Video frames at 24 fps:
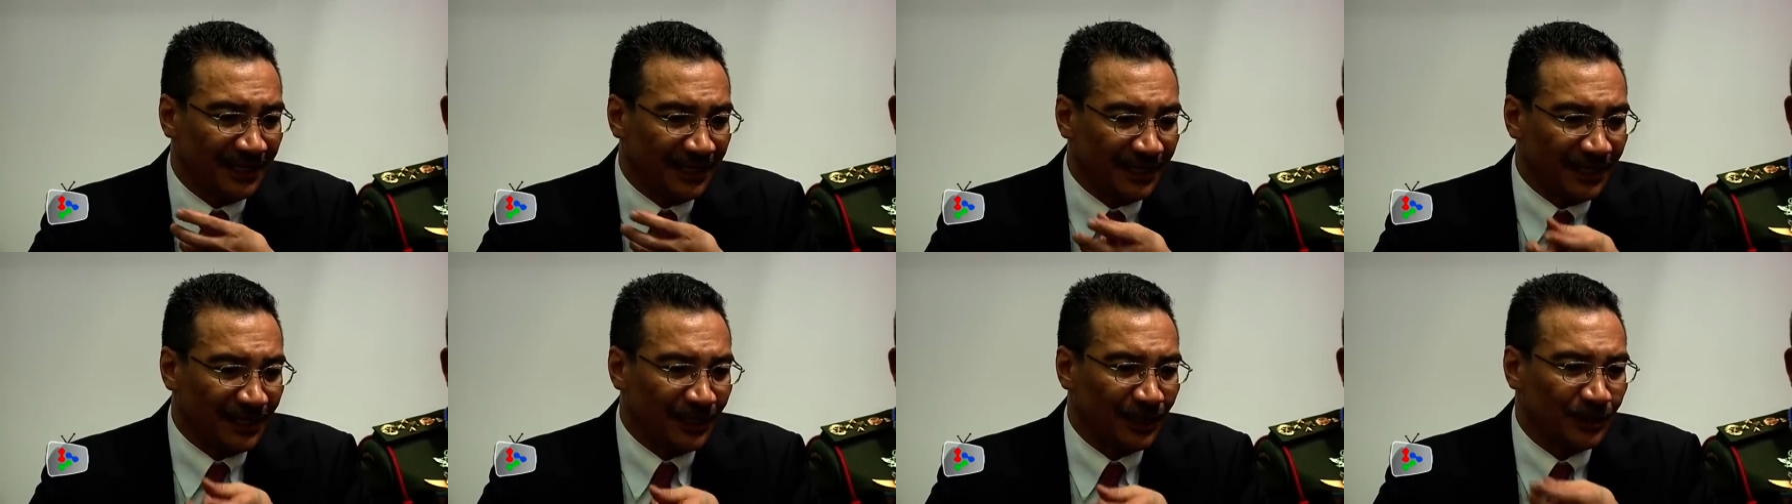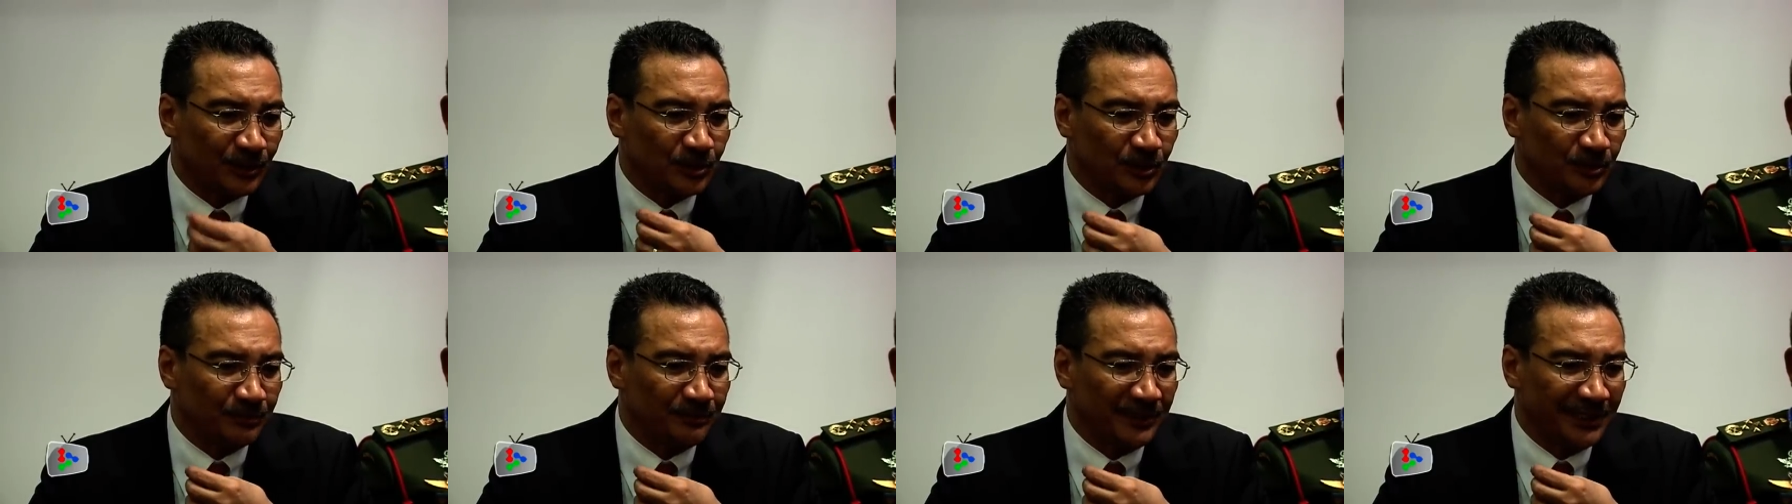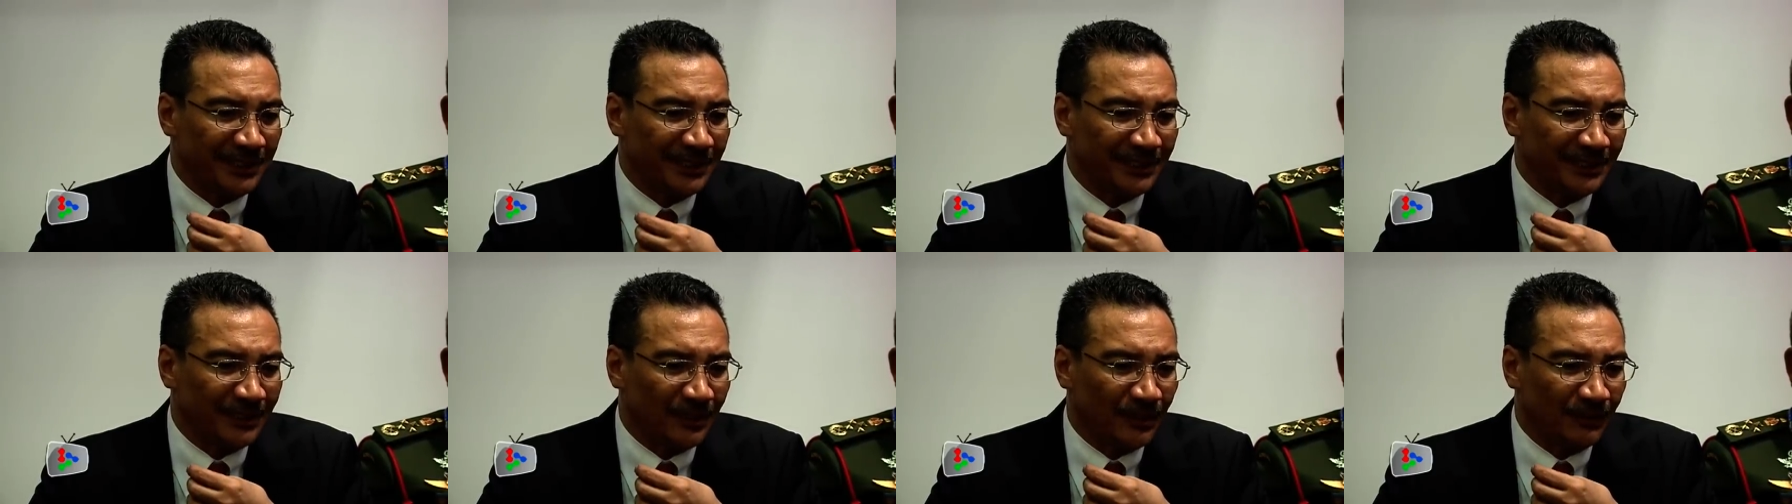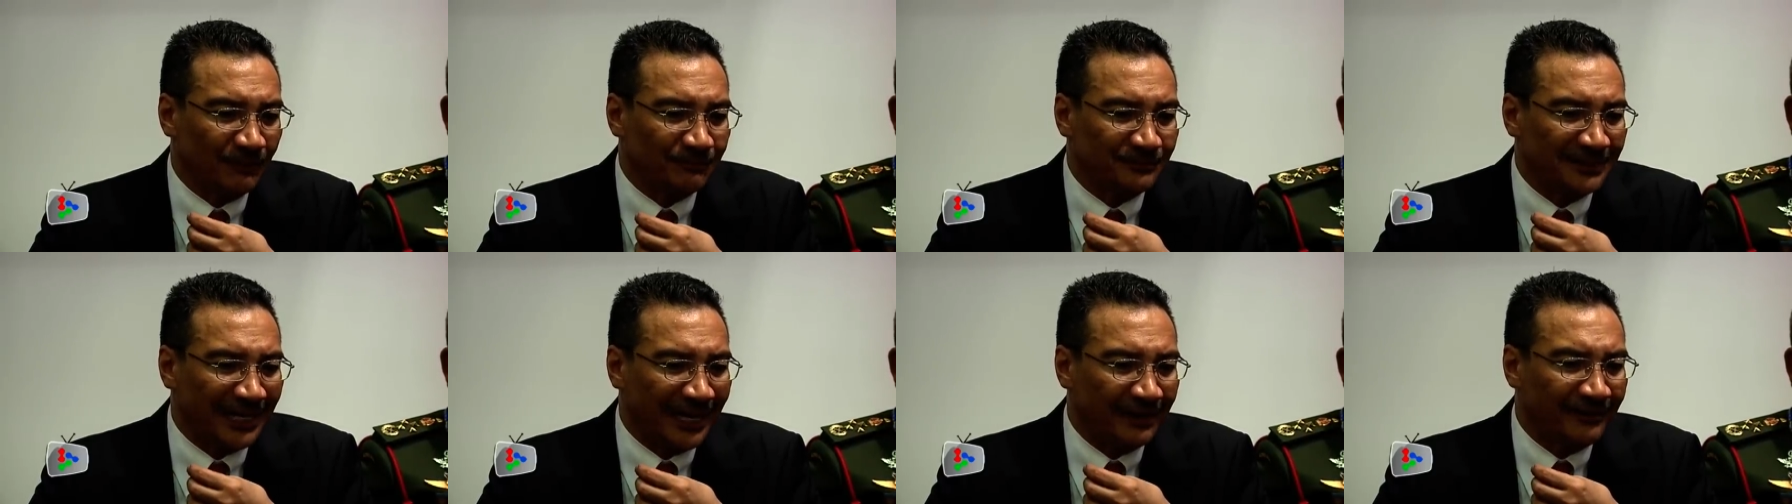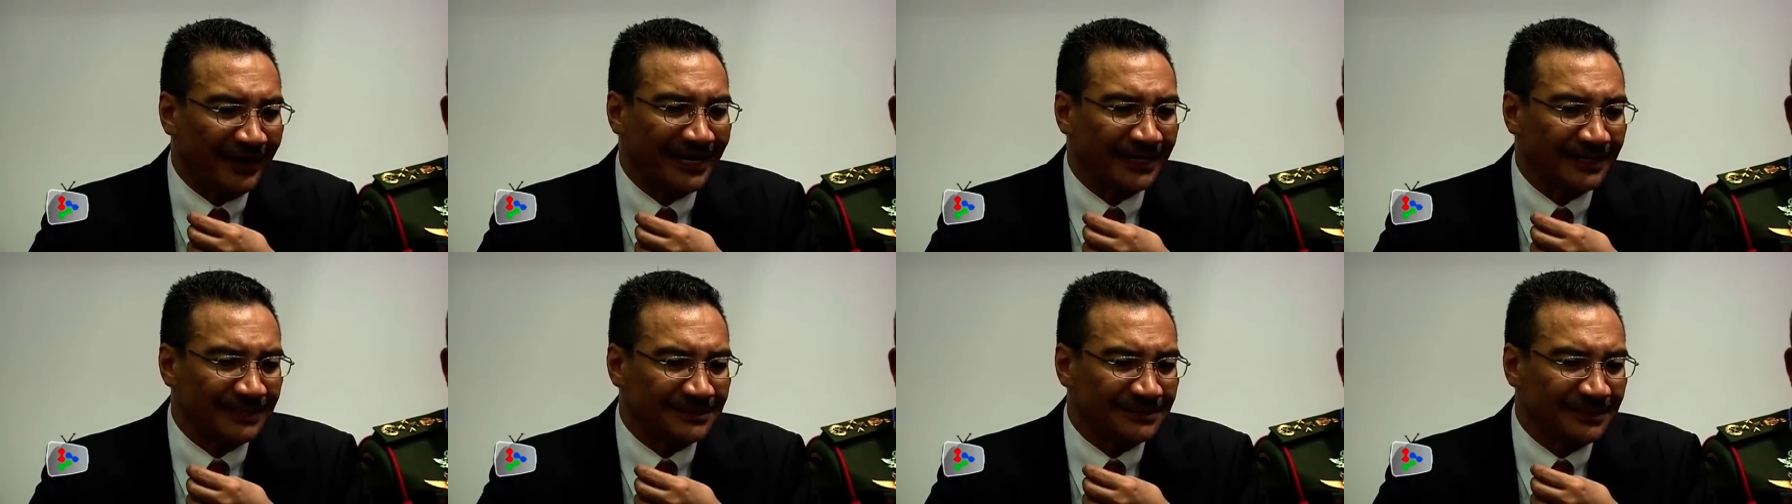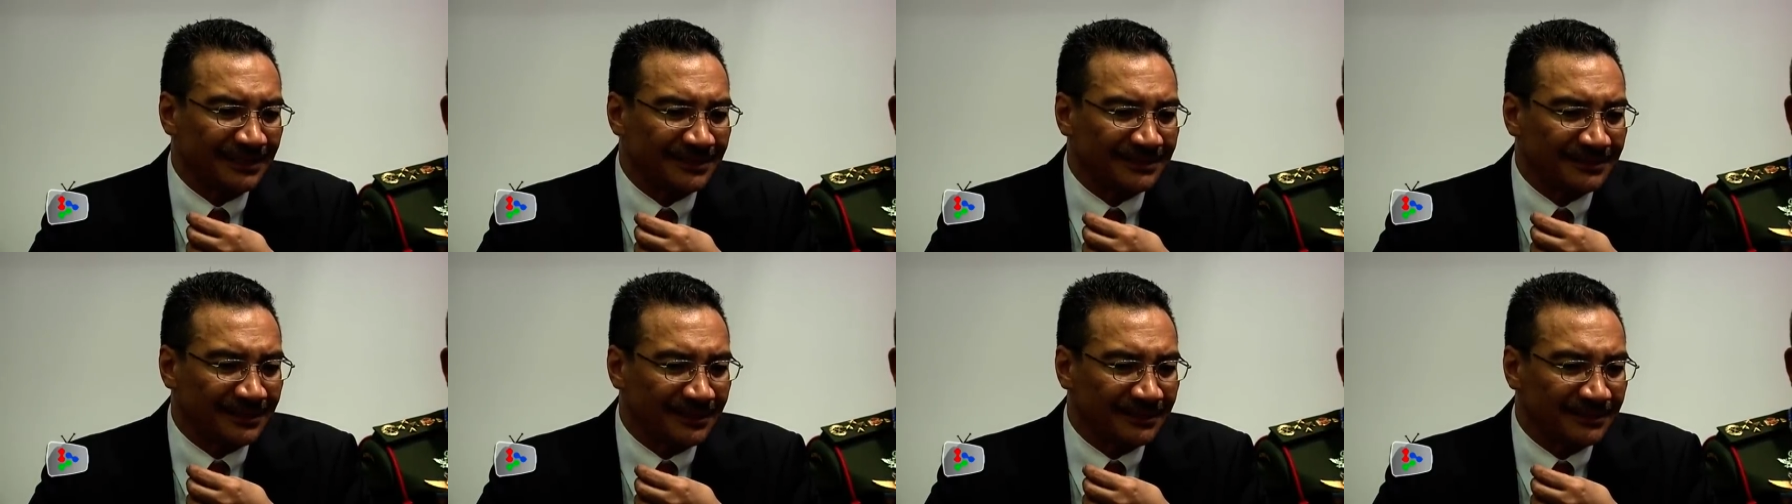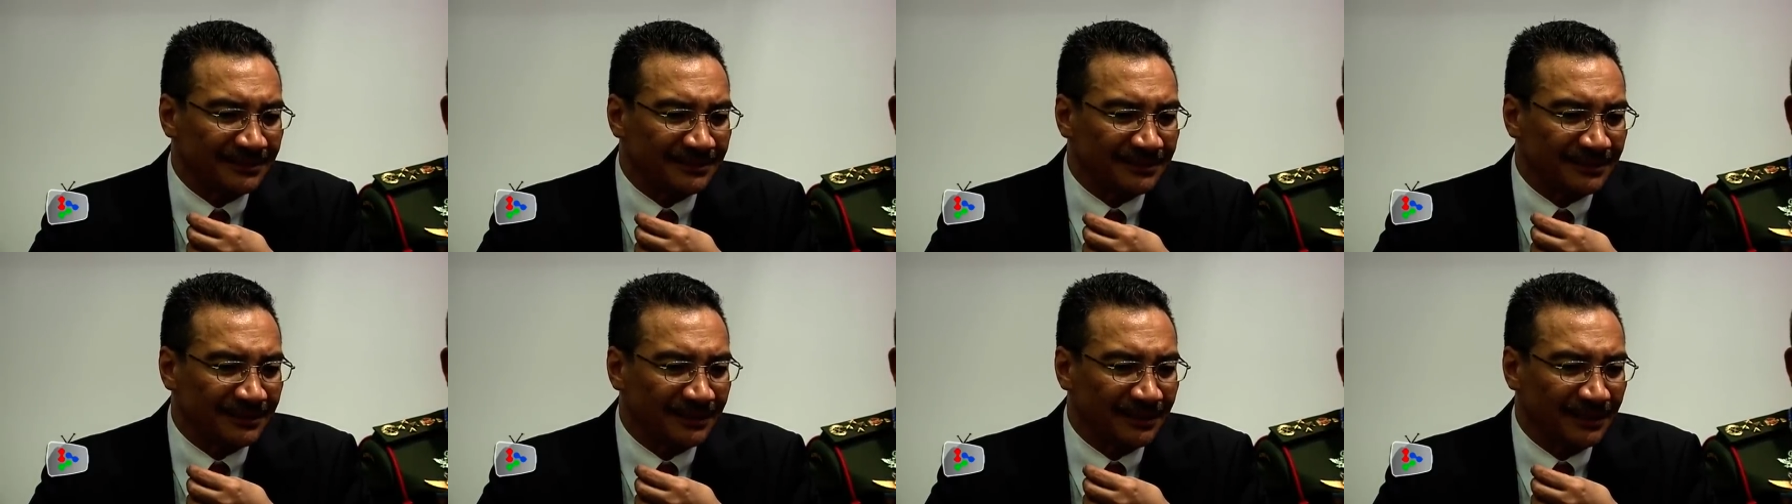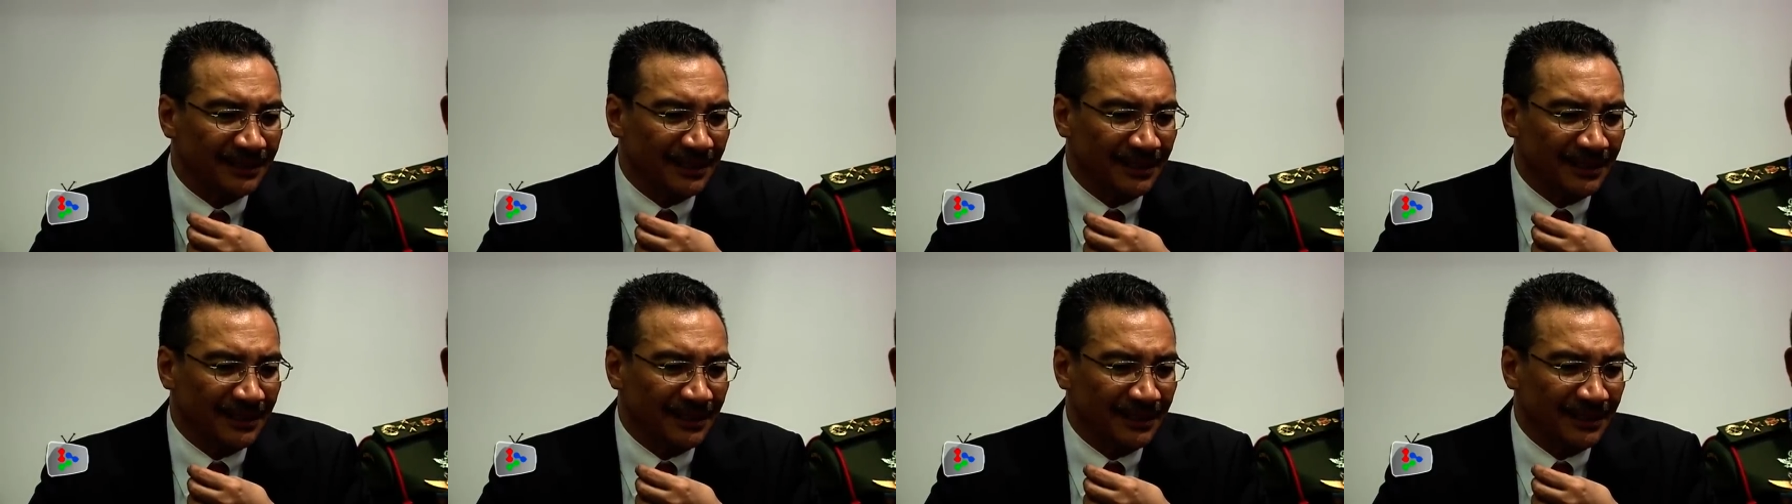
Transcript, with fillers: uh, to be of direct assistance.